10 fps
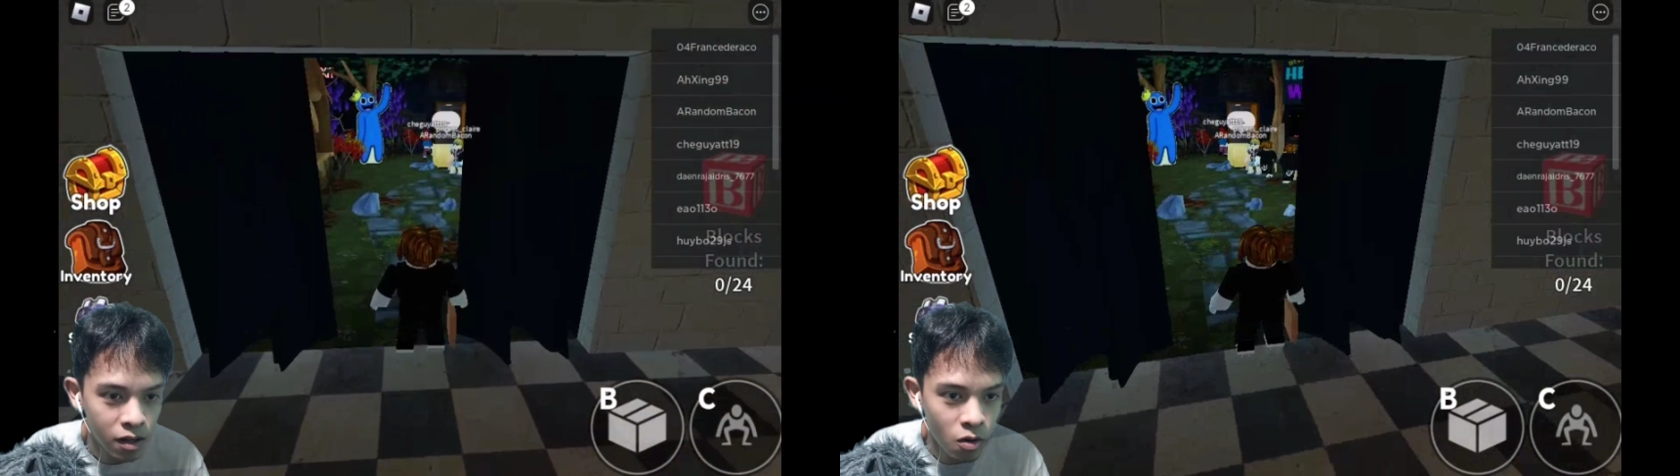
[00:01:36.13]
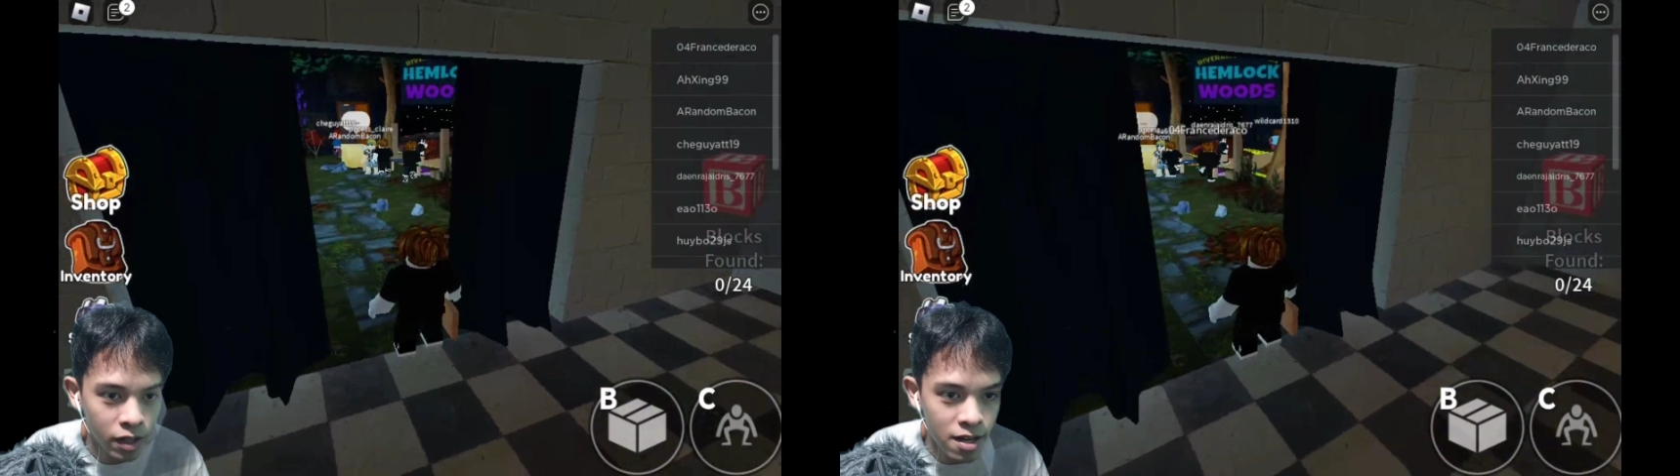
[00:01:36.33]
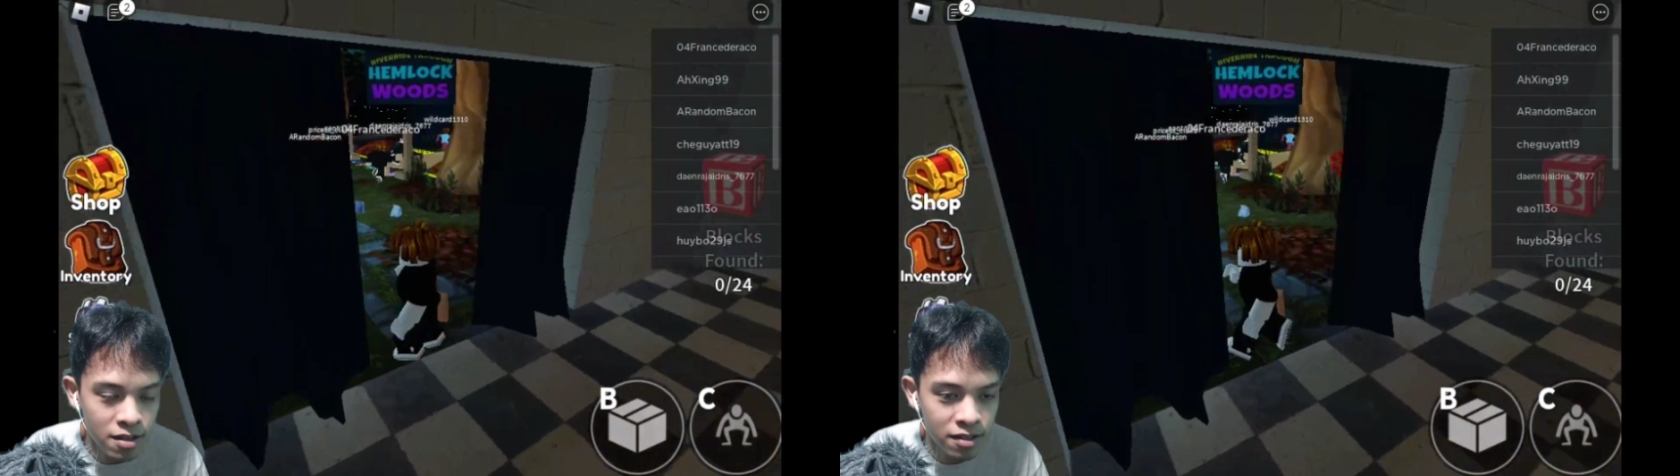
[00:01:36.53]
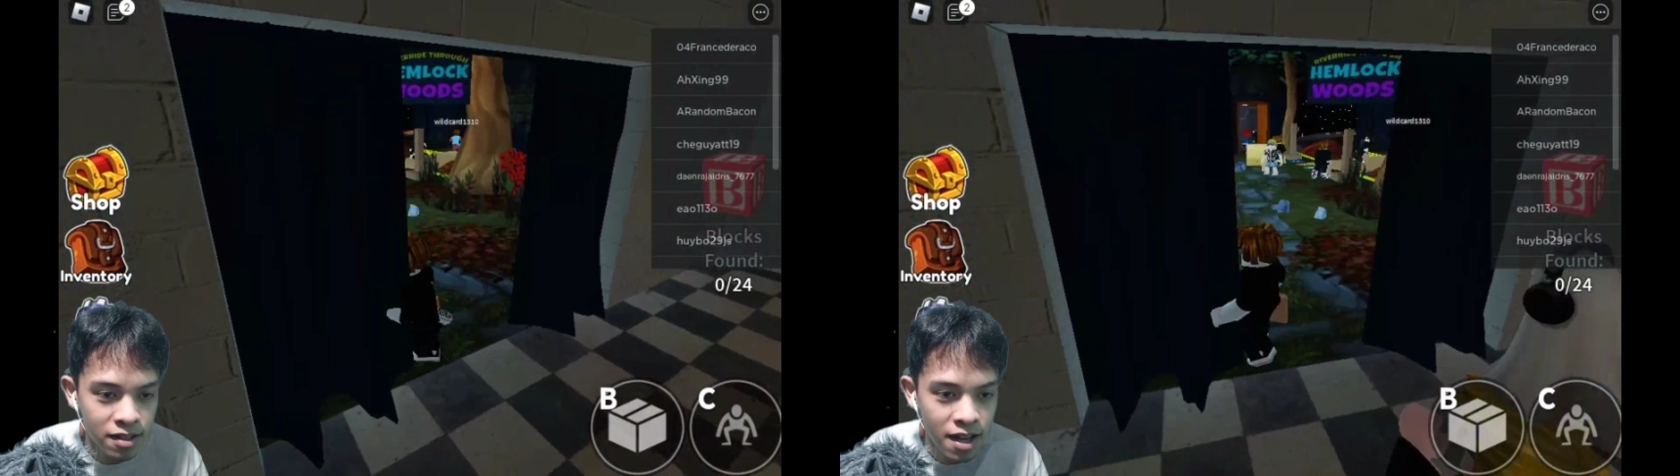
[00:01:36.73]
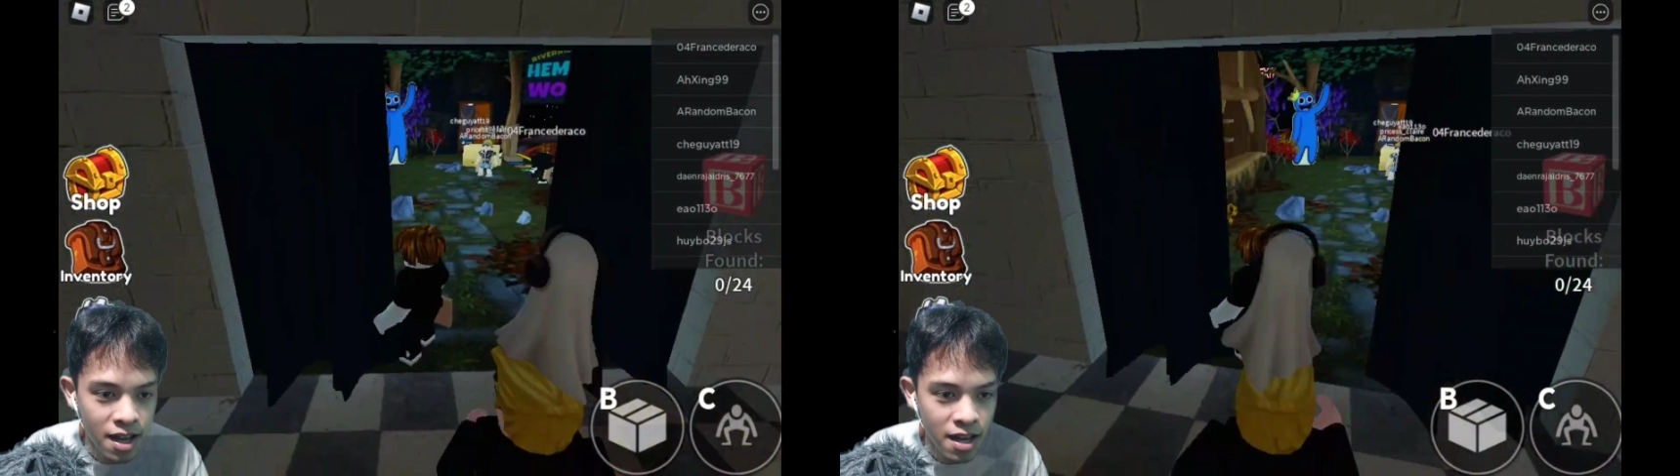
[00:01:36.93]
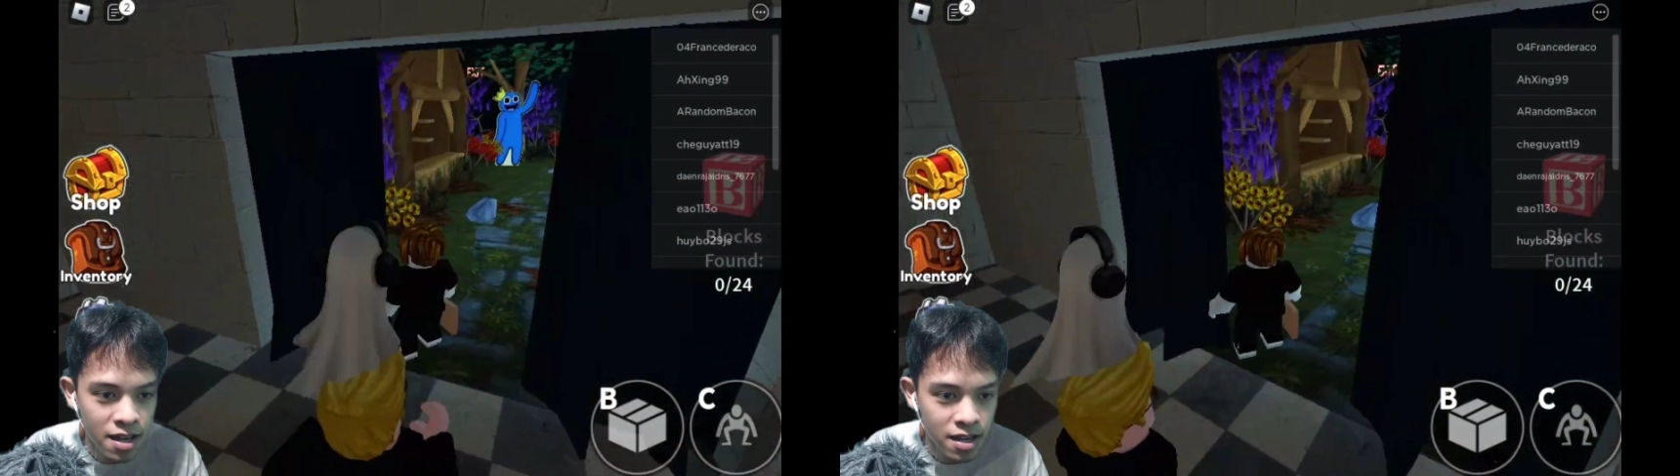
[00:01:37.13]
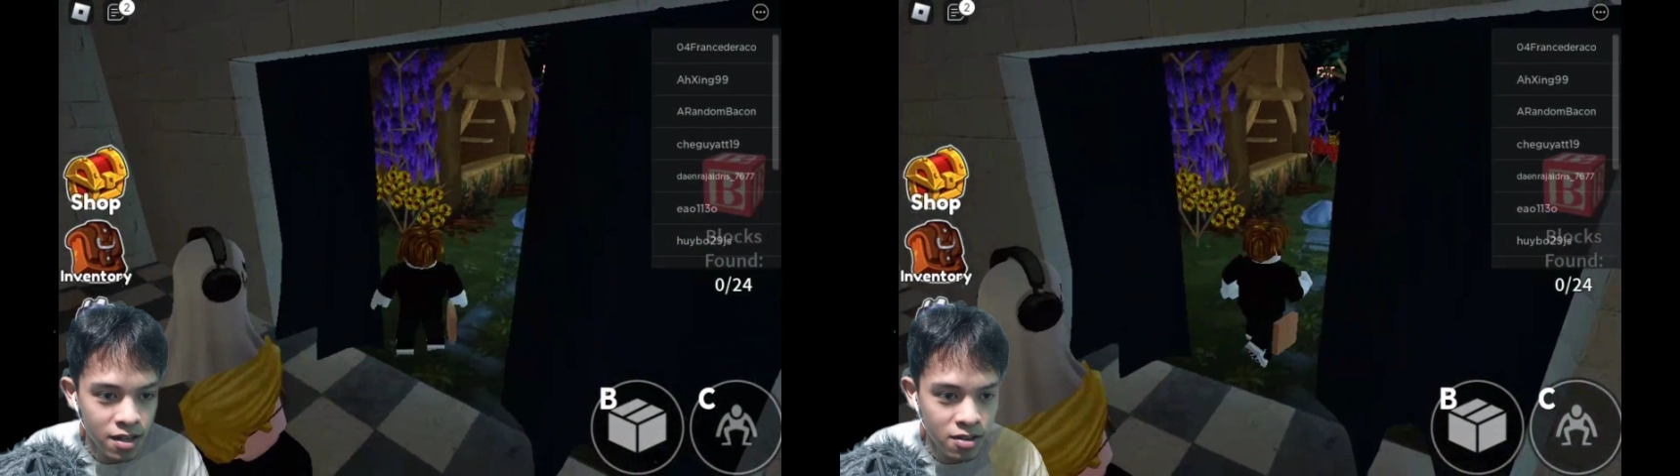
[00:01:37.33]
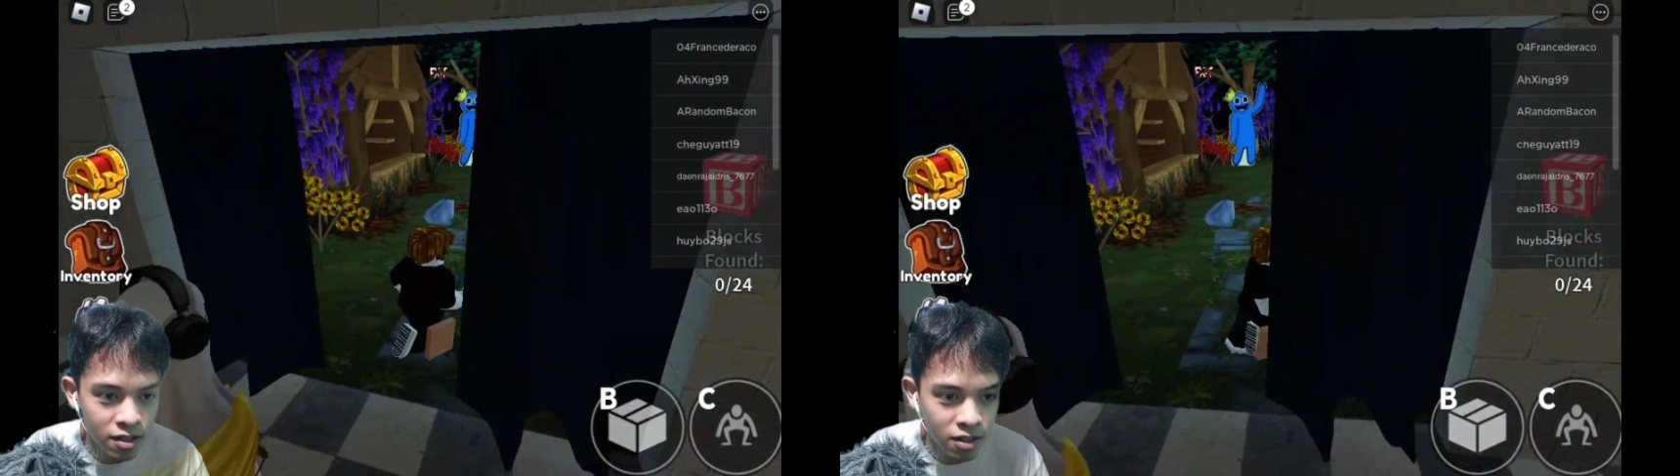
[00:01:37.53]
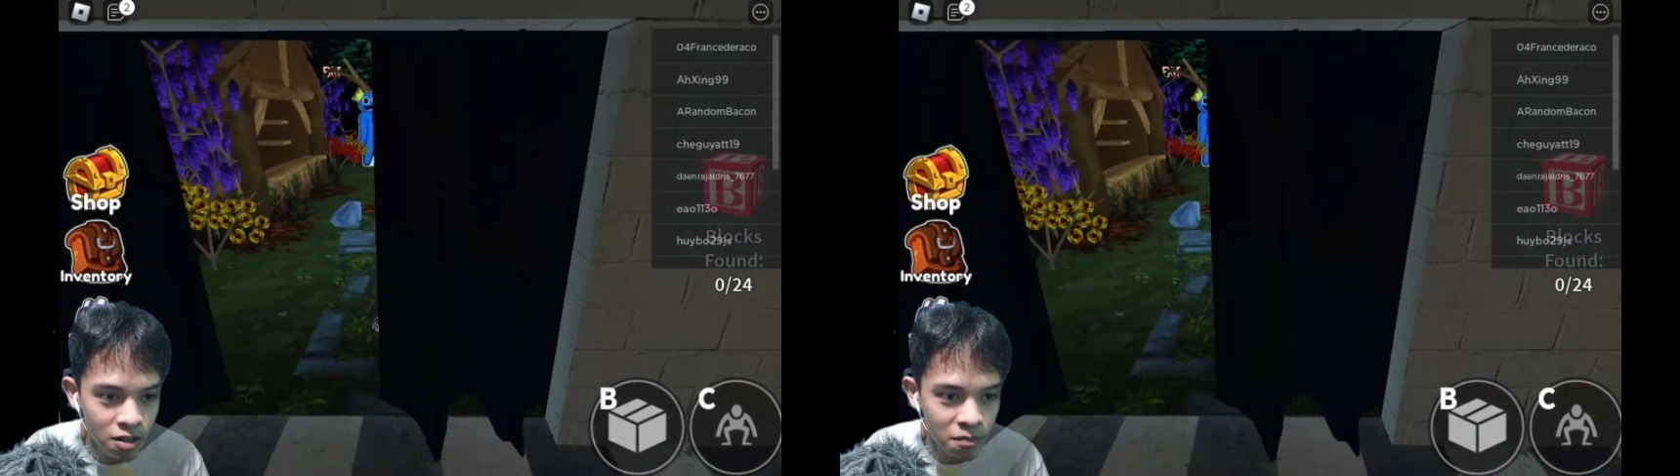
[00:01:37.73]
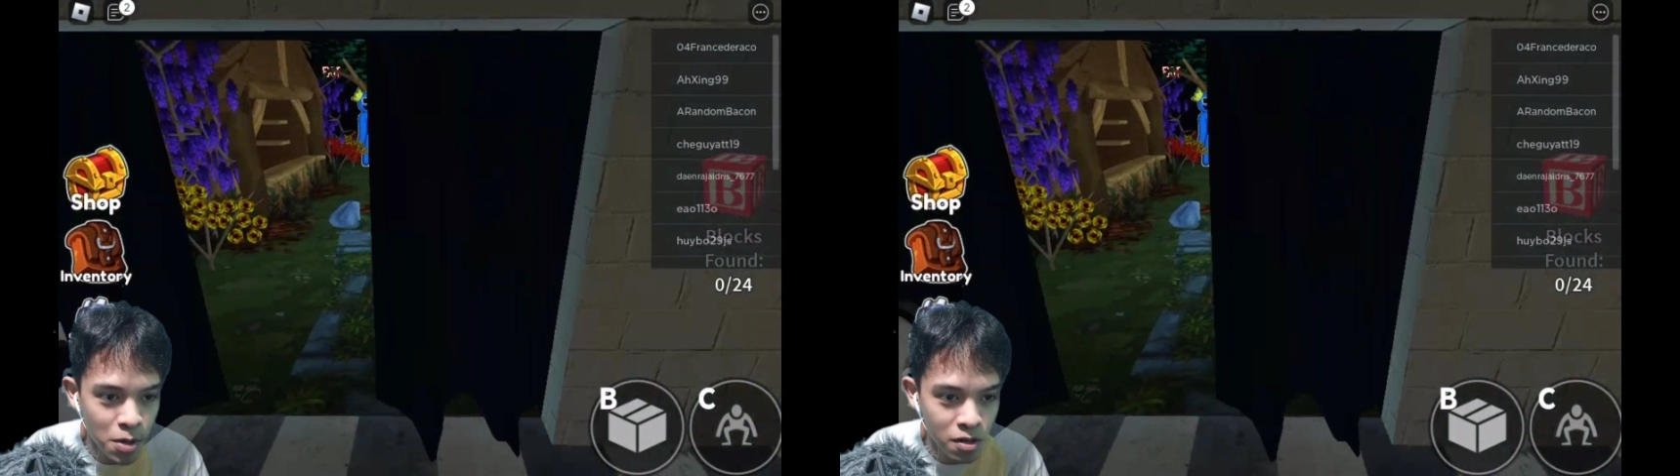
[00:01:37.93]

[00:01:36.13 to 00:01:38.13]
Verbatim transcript: Look at this. It's a third